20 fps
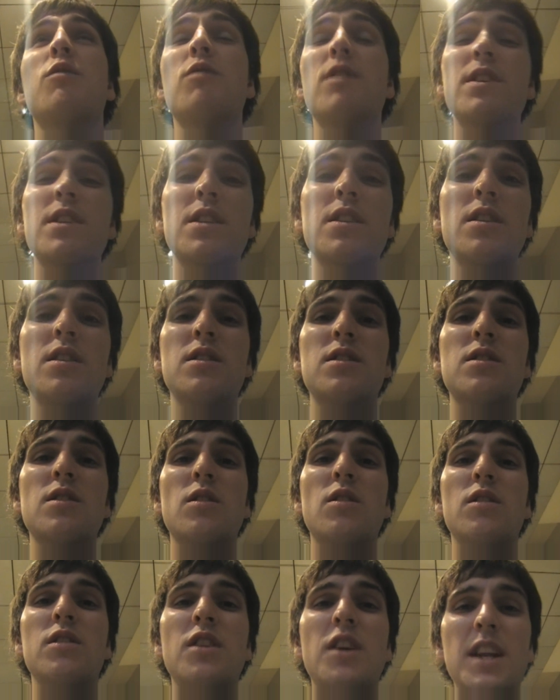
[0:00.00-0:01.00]
our residence
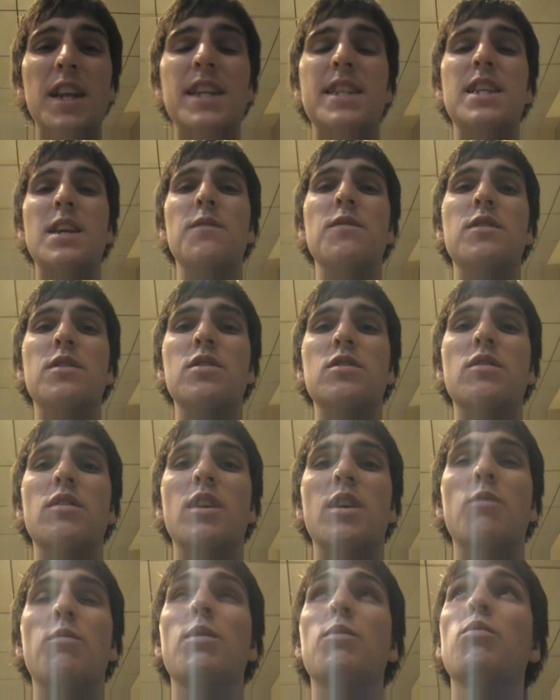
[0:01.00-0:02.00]
on 97th
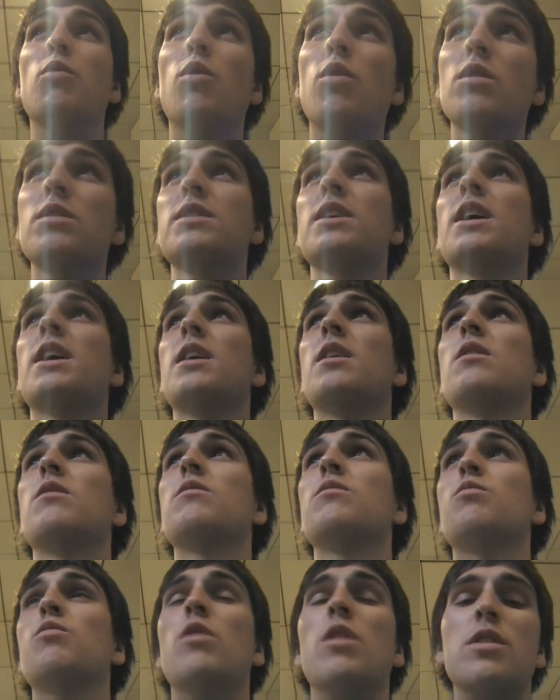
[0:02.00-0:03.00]
Street, we walked
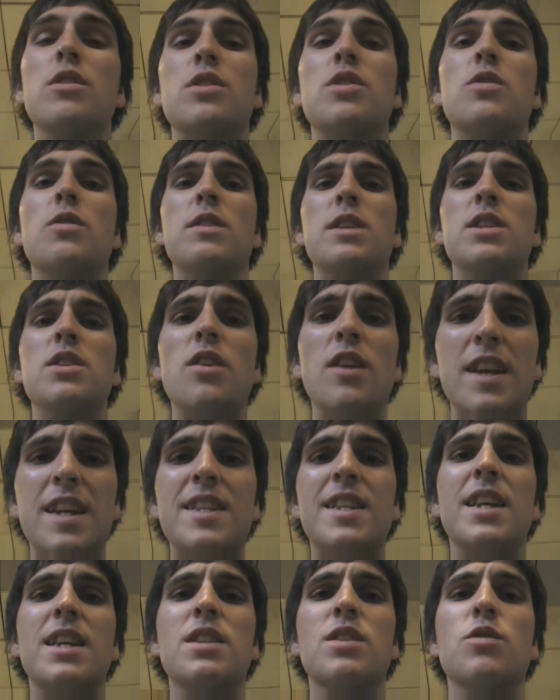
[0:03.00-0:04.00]
down one street to
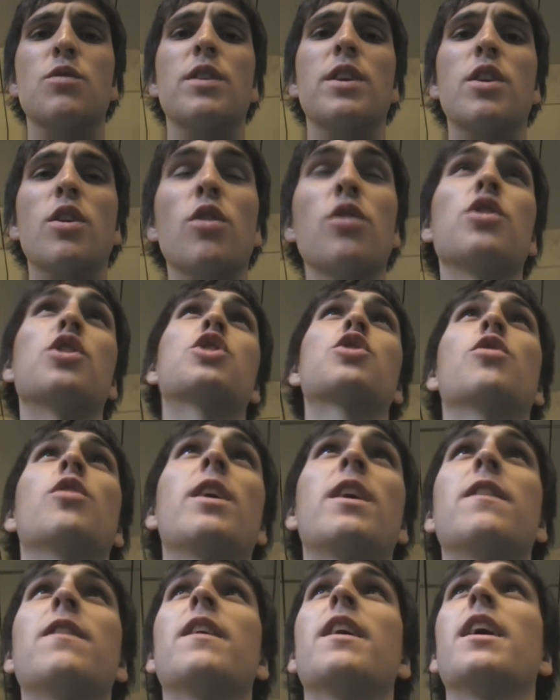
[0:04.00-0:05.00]
96th Street, got on the
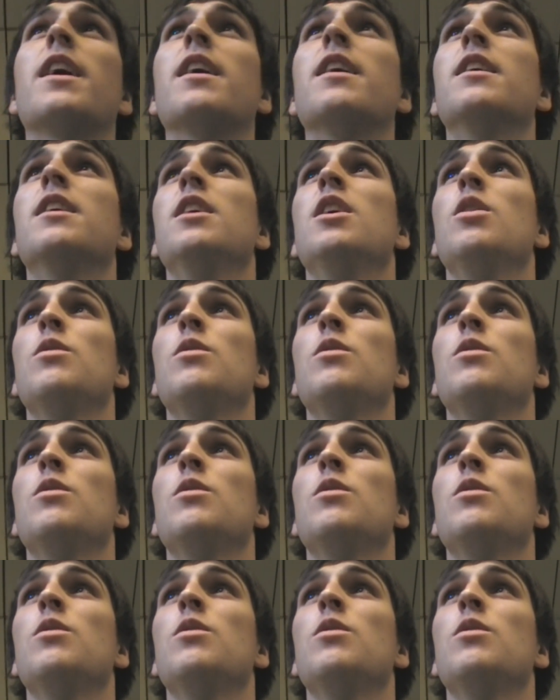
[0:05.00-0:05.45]
train there,